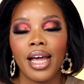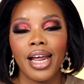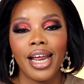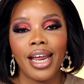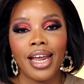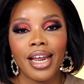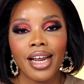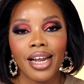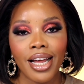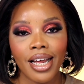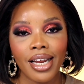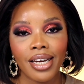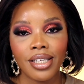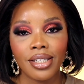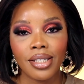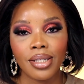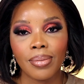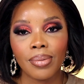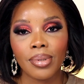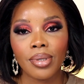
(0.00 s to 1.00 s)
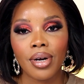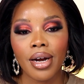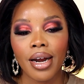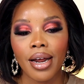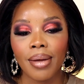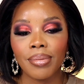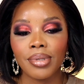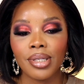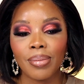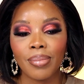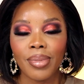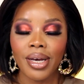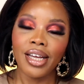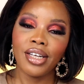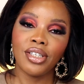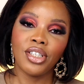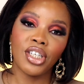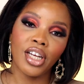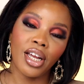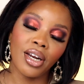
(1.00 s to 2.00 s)
and kindly subscribe to my
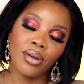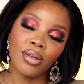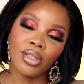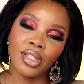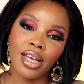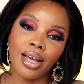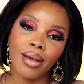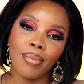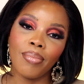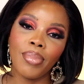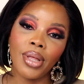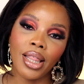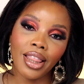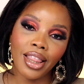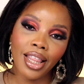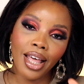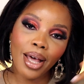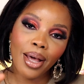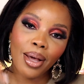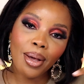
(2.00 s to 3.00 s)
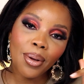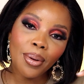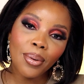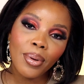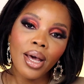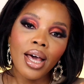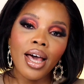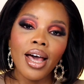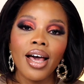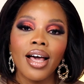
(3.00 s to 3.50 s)
channel down below.